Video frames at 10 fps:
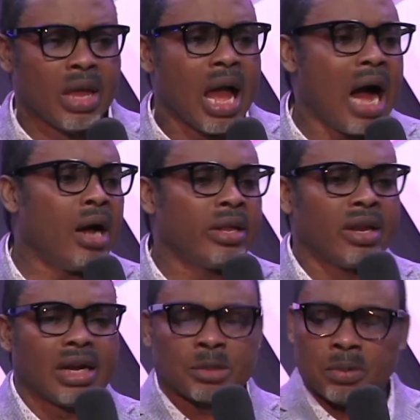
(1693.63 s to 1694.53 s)
How did
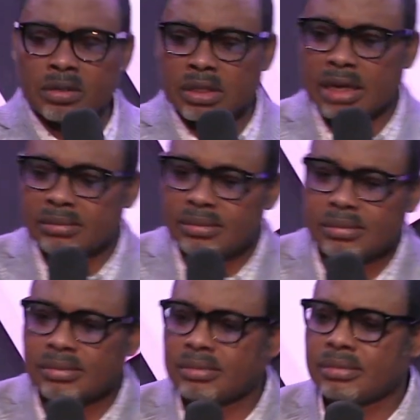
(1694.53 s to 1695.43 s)
he respond to them?
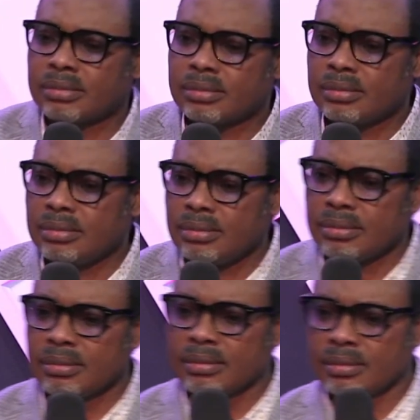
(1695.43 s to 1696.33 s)
And
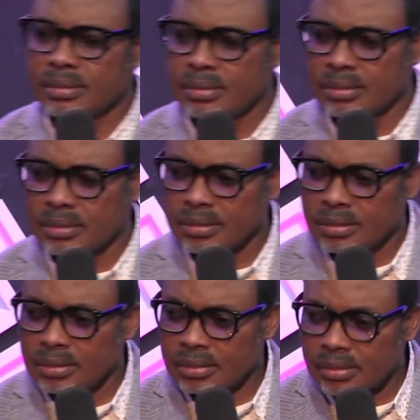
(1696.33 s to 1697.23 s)
he said unto
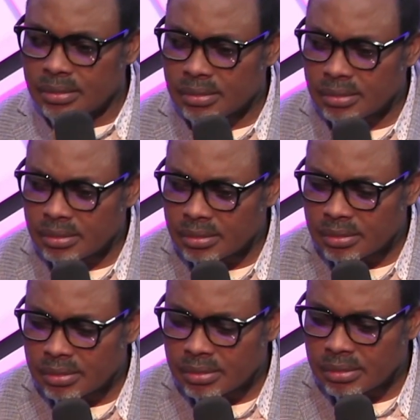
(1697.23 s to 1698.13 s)
them, Why?
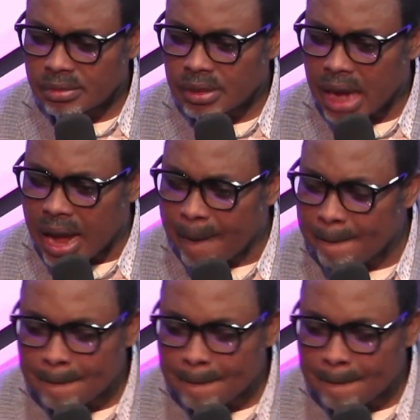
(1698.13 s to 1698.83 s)
Yes. Eh?